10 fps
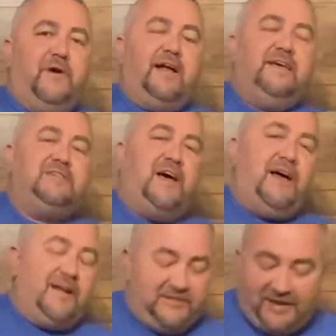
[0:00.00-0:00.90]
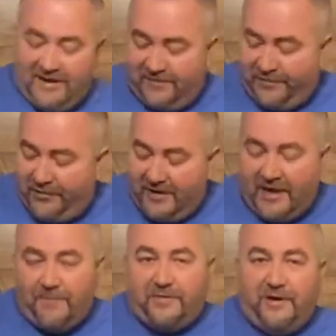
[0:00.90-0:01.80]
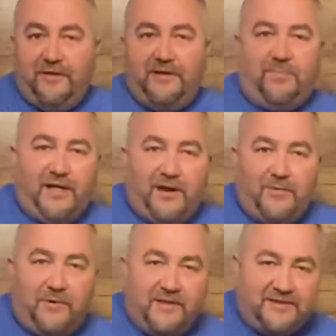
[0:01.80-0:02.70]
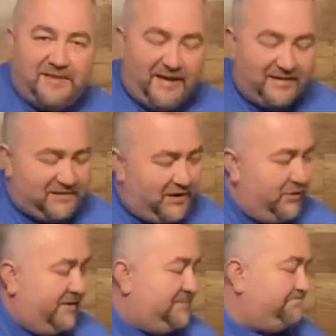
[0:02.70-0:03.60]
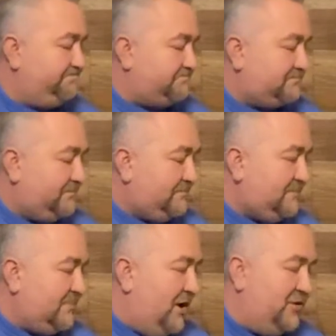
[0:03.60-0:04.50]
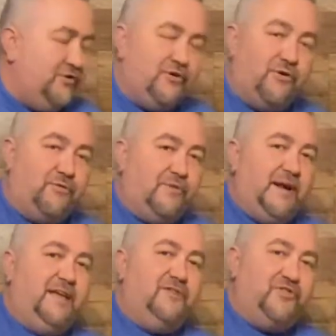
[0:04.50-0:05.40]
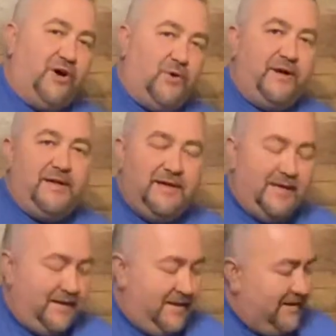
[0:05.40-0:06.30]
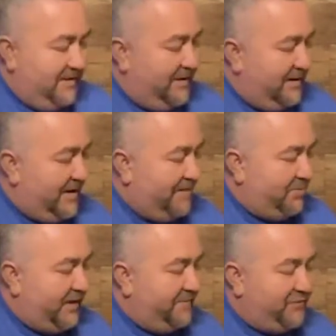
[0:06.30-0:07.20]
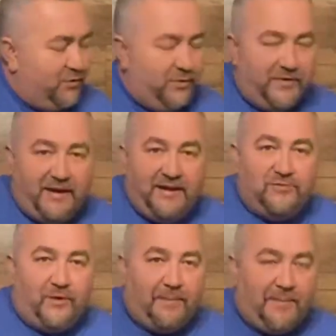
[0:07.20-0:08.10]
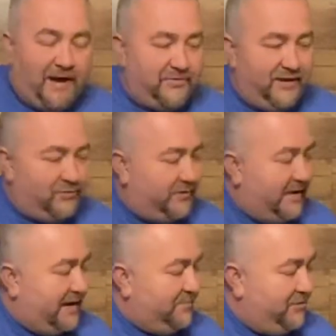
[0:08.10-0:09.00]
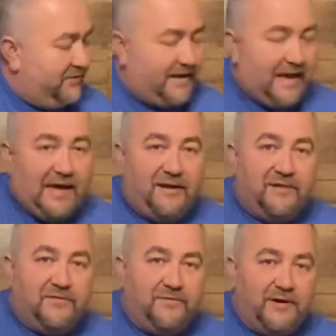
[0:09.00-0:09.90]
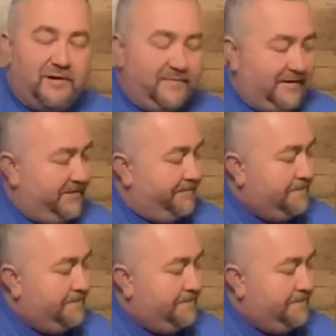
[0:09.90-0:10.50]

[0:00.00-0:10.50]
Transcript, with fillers: guess all I can say is if you get an opportunity to play one of these things, do it. Uh, you're going to really enjoy it. Uh, I played a few of these when I bought this one down at Music Outlet in Sevierville.